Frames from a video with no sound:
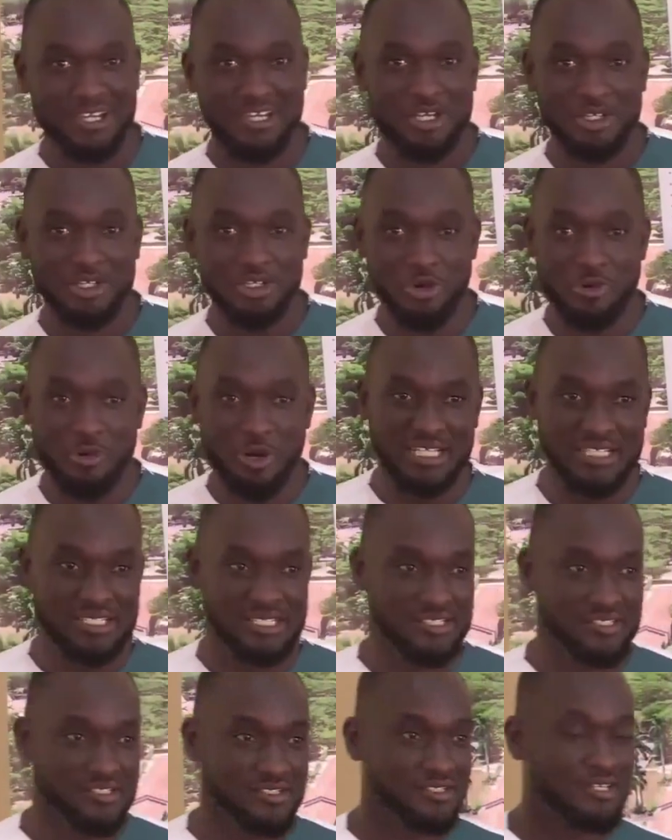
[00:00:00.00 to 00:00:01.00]
Great.
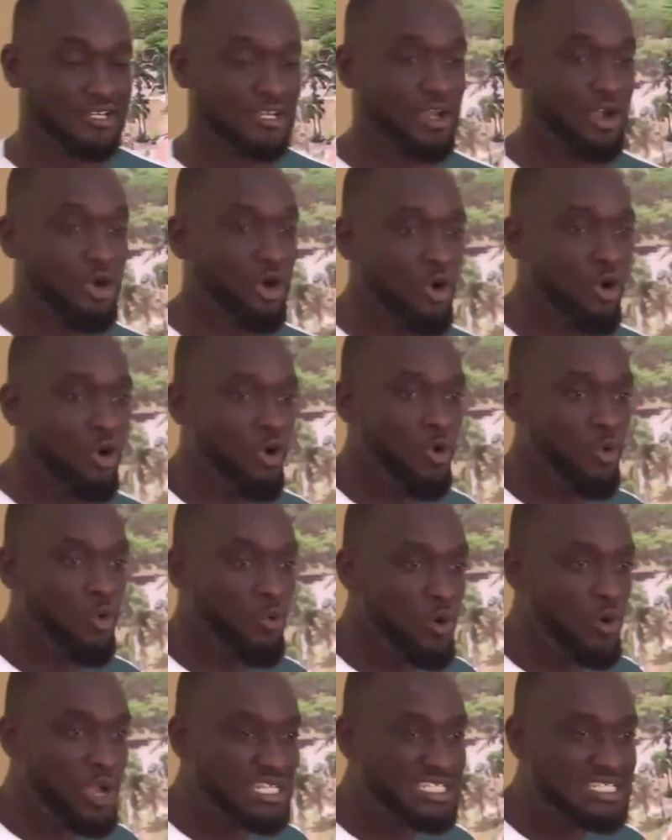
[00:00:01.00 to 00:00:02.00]

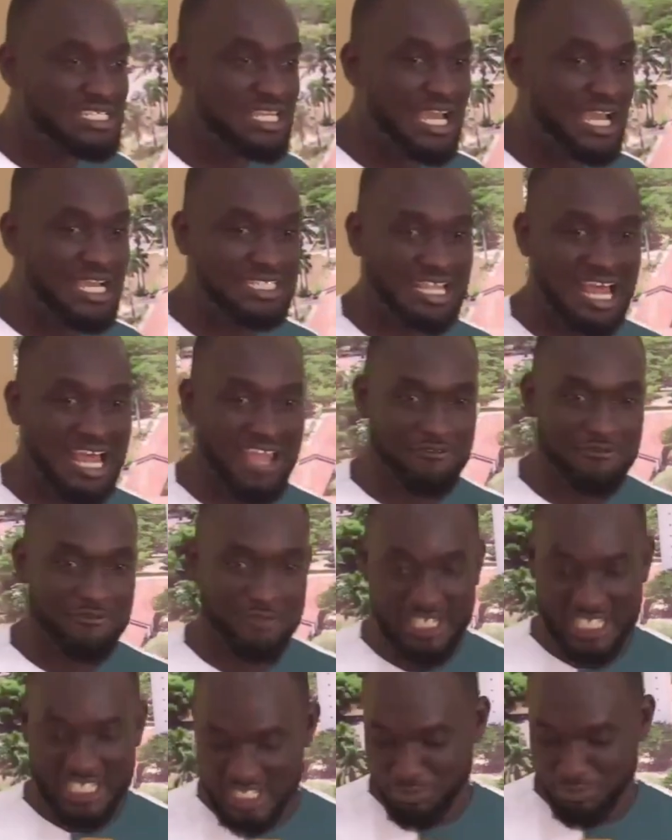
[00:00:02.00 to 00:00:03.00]
Which year did I
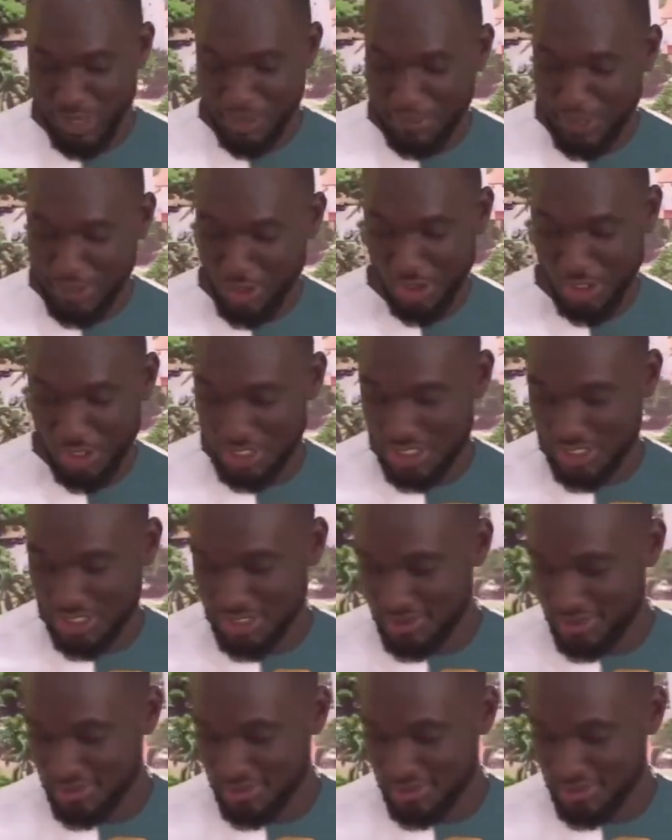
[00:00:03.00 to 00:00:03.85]
finish Prempeh College?